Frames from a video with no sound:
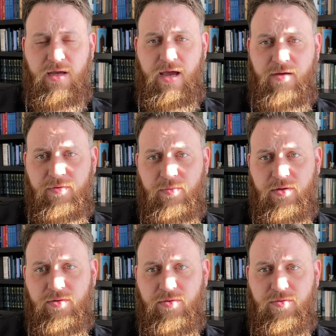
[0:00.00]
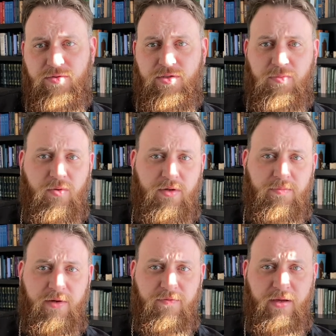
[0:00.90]
everyone who supported
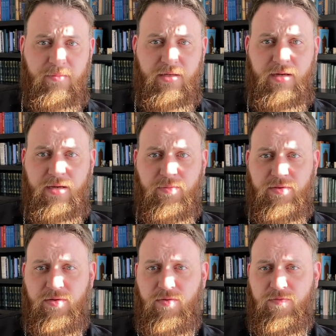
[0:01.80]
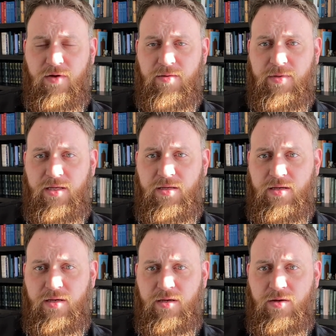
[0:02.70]
my family and I with the GoFundMe,
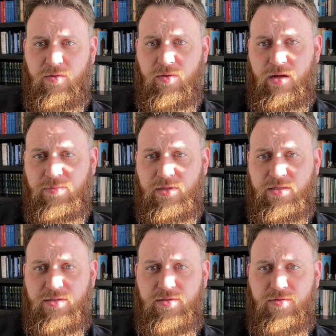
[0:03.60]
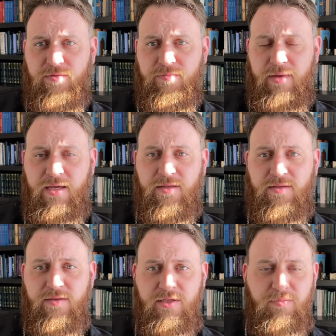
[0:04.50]
who helped us to make it
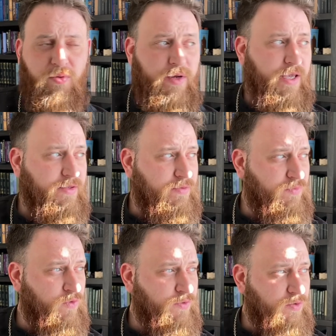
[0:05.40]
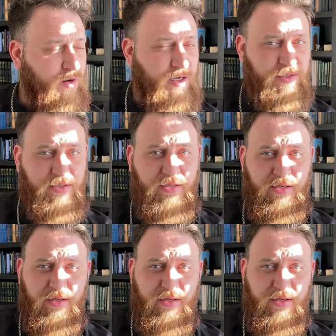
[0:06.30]
to this point and to move across